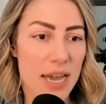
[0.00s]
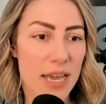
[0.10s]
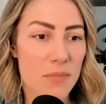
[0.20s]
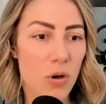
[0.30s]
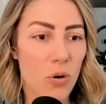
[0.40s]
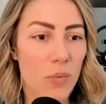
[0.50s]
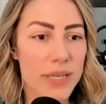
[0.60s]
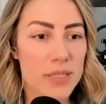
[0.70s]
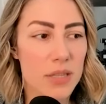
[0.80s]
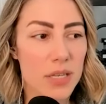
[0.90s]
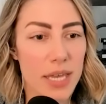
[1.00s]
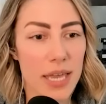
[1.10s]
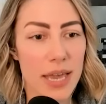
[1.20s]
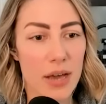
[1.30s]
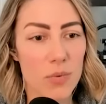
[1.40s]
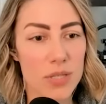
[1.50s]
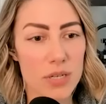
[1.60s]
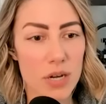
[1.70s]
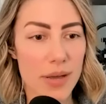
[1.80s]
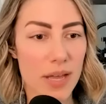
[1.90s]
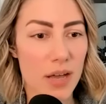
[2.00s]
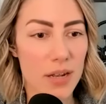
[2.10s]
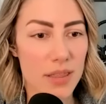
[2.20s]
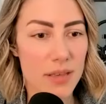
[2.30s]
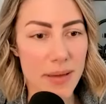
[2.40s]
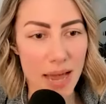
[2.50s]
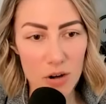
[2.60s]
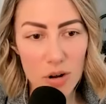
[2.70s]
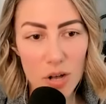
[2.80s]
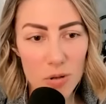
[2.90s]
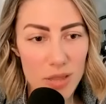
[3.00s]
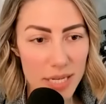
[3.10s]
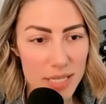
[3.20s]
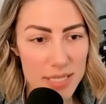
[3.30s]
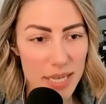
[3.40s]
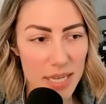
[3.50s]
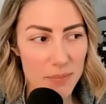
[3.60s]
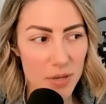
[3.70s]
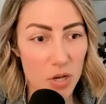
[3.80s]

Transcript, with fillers: I am always looking at what's going on in the macro landscape